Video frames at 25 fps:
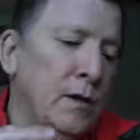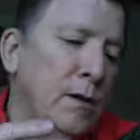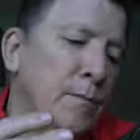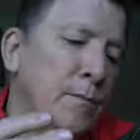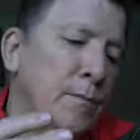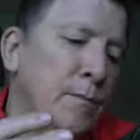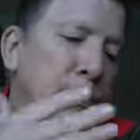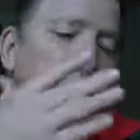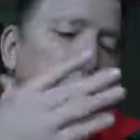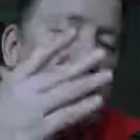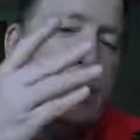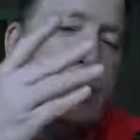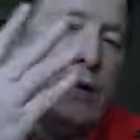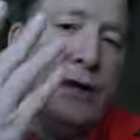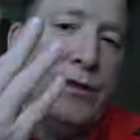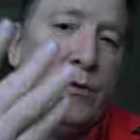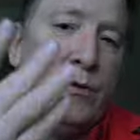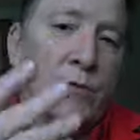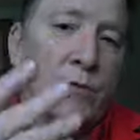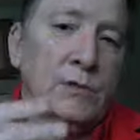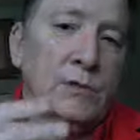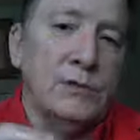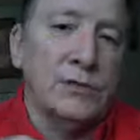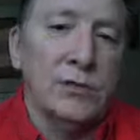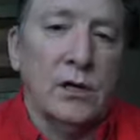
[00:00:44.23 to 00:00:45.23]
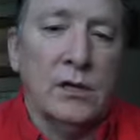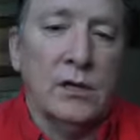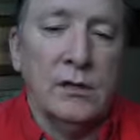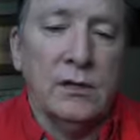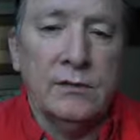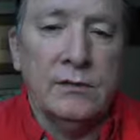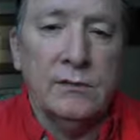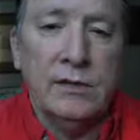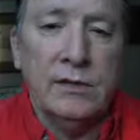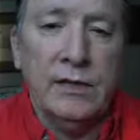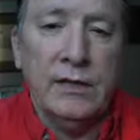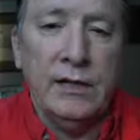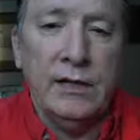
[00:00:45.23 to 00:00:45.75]
put the other ones
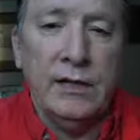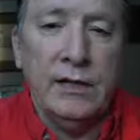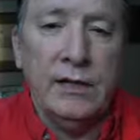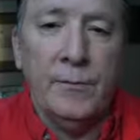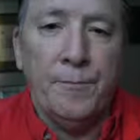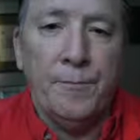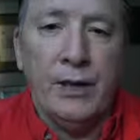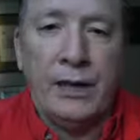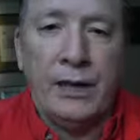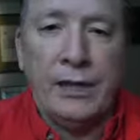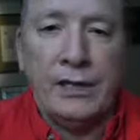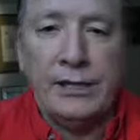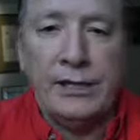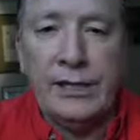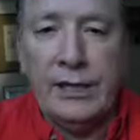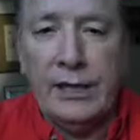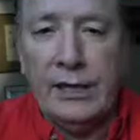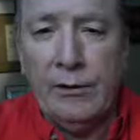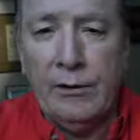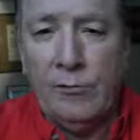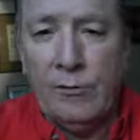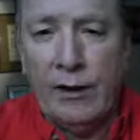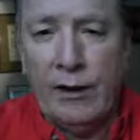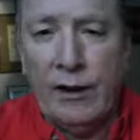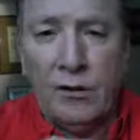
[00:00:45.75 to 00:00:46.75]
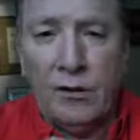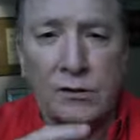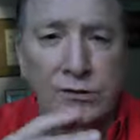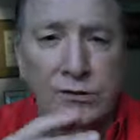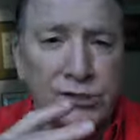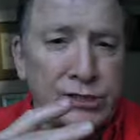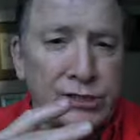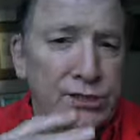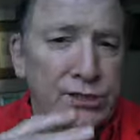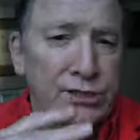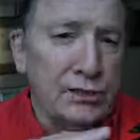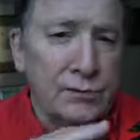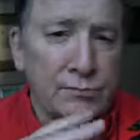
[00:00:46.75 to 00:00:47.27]
on, the other Picatinny rail
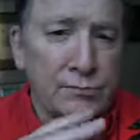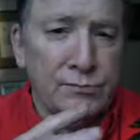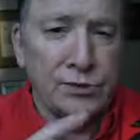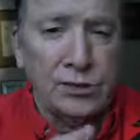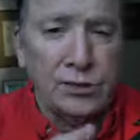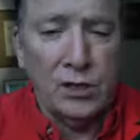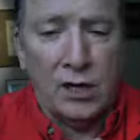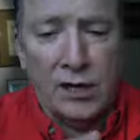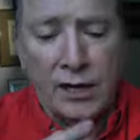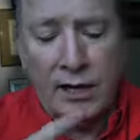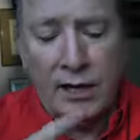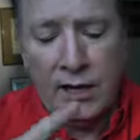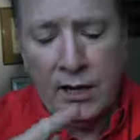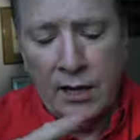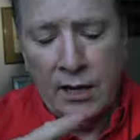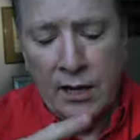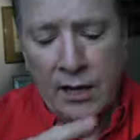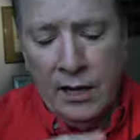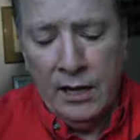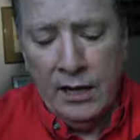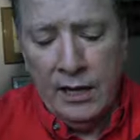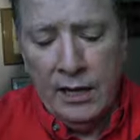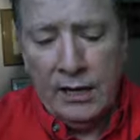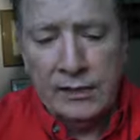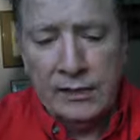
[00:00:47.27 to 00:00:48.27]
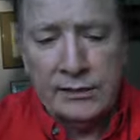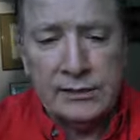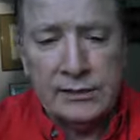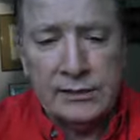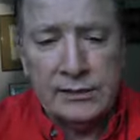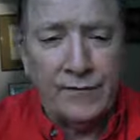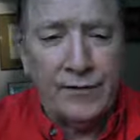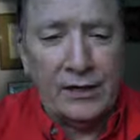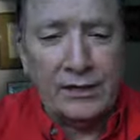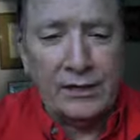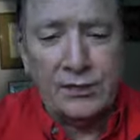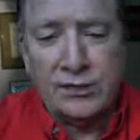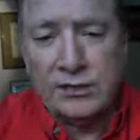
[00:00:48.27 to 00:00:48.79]
systems on it, and
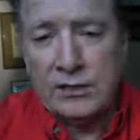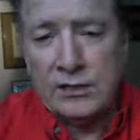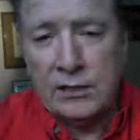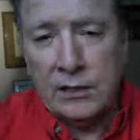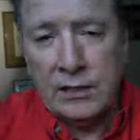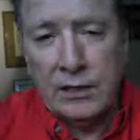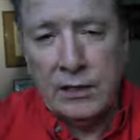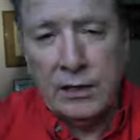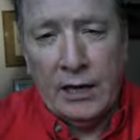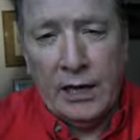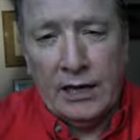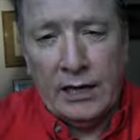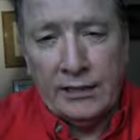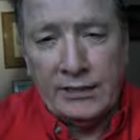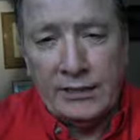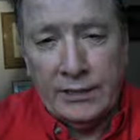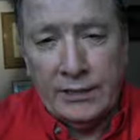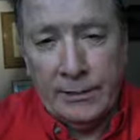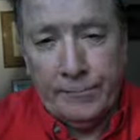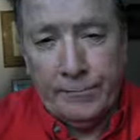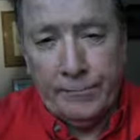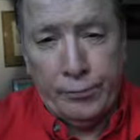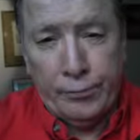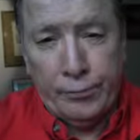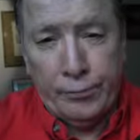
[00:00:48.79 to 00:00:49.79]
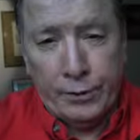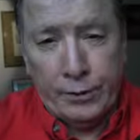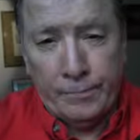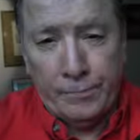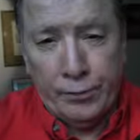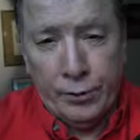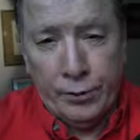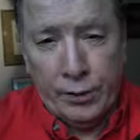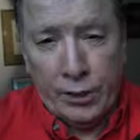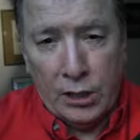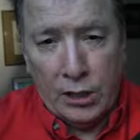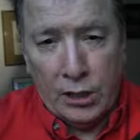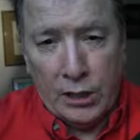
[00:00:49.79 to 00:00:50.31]
stuff that's a lot simpler to
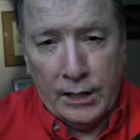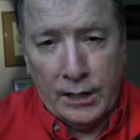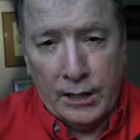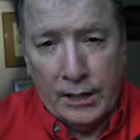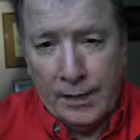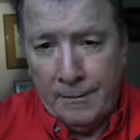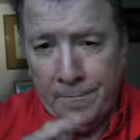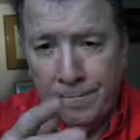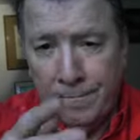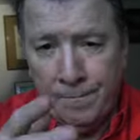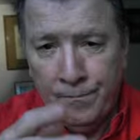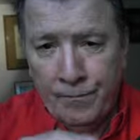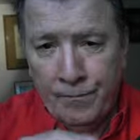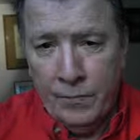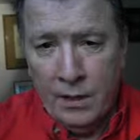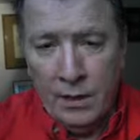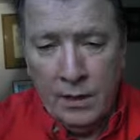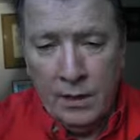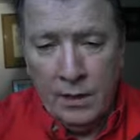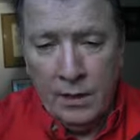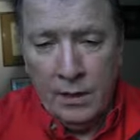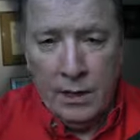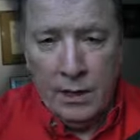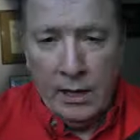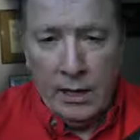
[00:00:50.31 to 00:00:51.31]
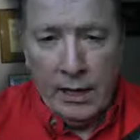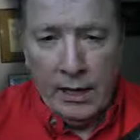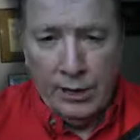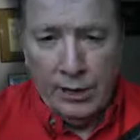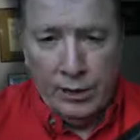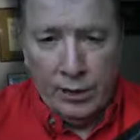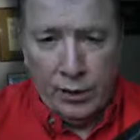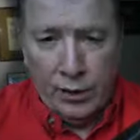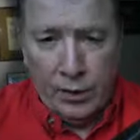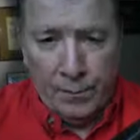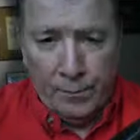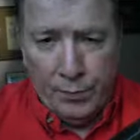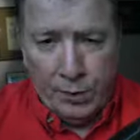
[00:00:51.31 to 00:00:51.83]
put on, and
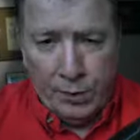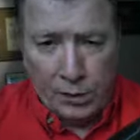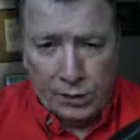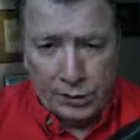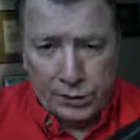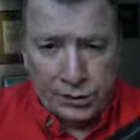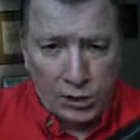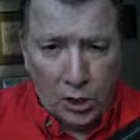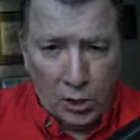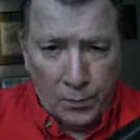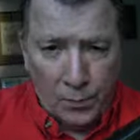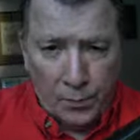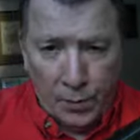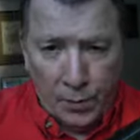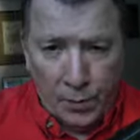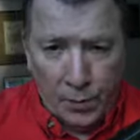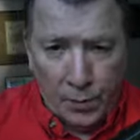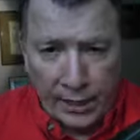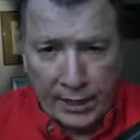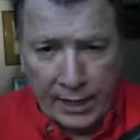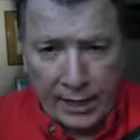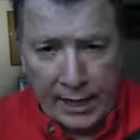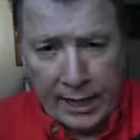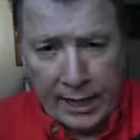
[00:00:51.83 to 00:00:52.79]
you can put a scope on it and